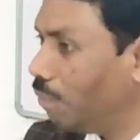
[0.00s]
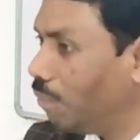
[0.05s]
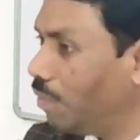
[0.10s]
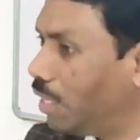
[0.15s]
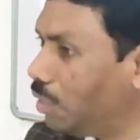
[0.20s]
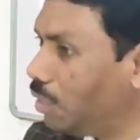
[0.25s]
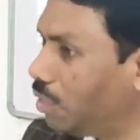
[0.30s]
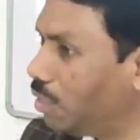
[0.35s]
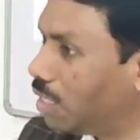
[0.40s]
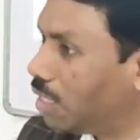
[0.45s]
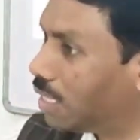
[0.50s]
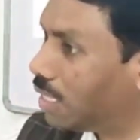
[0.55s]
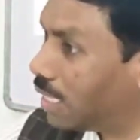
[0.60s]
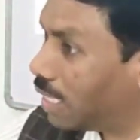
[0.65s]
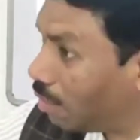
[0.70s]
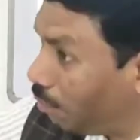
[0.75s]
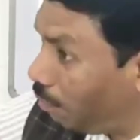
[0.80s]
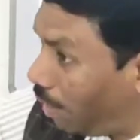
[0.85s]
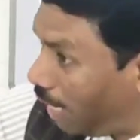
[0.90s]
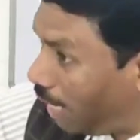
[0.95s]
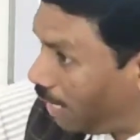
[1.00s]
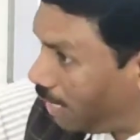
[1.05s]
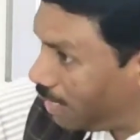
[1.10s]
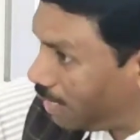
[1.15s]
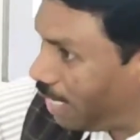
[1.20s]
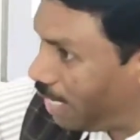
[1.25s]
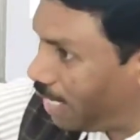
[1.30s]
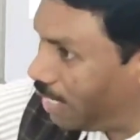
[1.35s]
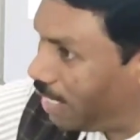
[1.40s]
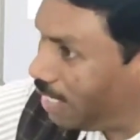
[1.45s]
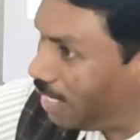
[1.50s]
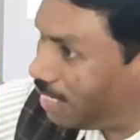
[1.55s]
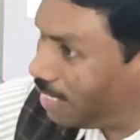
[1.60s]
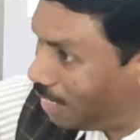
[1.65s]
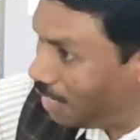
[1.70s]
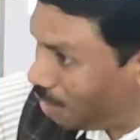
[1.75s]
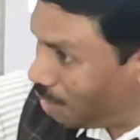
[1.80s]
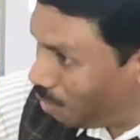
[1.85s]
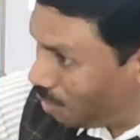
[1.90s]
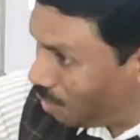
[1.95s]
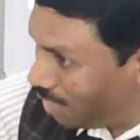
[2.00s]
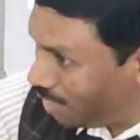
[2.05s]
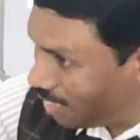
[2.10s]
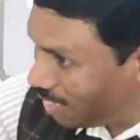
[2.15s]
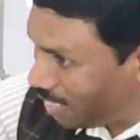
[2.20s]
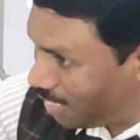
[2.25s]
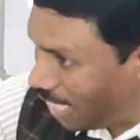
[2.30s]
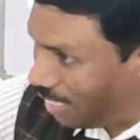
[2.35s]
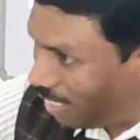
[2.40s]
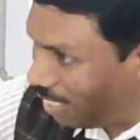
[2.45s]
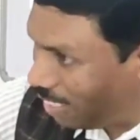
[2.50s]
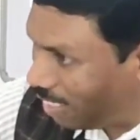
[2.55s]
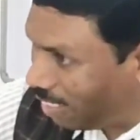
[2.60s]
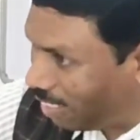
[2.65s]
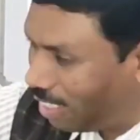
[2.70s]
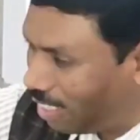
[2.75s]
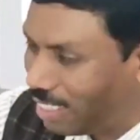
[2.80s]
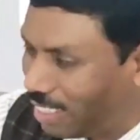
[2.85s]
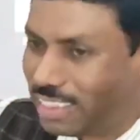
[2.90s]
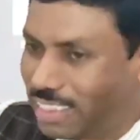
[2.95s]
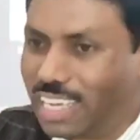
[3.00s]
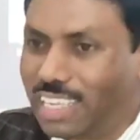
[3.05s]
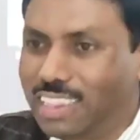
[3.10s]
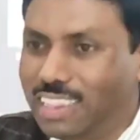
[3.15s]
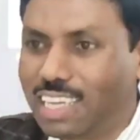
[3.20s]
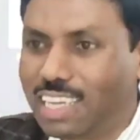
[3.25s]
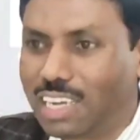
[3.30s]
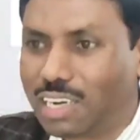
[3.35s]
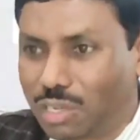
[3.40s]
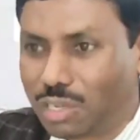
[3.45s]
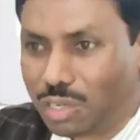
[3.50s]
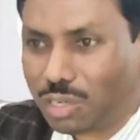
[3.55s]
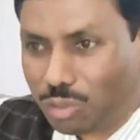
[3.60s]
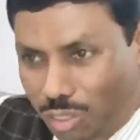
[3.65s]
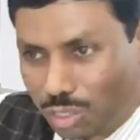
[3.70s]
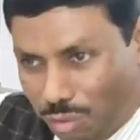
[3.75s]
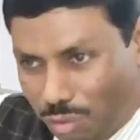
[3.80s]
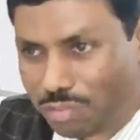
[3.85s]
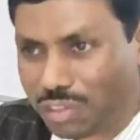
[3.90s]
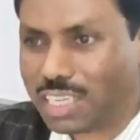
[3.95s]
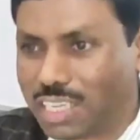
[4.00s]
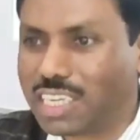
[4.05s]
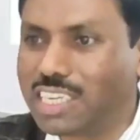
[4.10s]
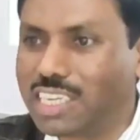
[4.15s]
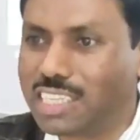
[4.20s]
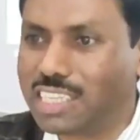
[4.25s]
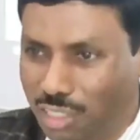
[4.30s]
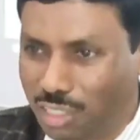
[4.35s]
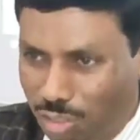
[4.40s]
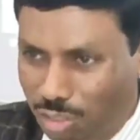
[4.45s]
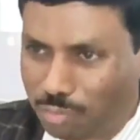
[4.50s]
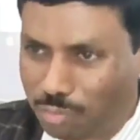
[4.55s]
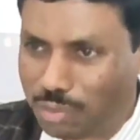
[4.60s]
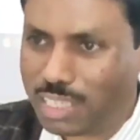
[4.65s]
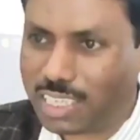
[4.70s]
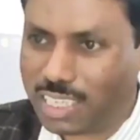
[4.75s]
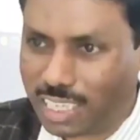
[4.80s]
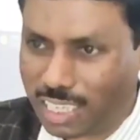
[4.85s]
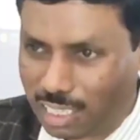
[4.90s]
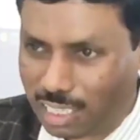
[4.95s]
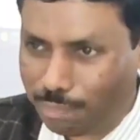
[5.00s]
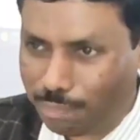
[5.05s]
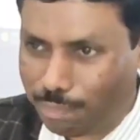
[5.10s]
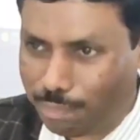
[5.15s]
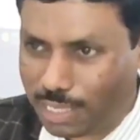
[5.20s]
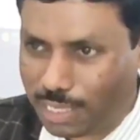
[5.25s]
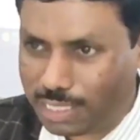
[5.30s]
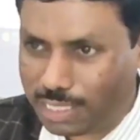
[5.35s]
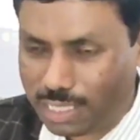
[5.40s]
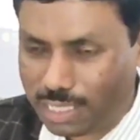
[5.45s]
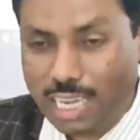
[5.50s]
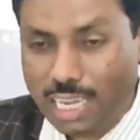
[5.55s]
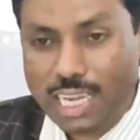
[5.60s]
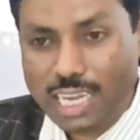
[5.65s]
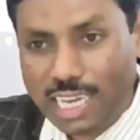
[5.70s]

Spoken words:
When you require the energy to the son, then the tonification to be taken place.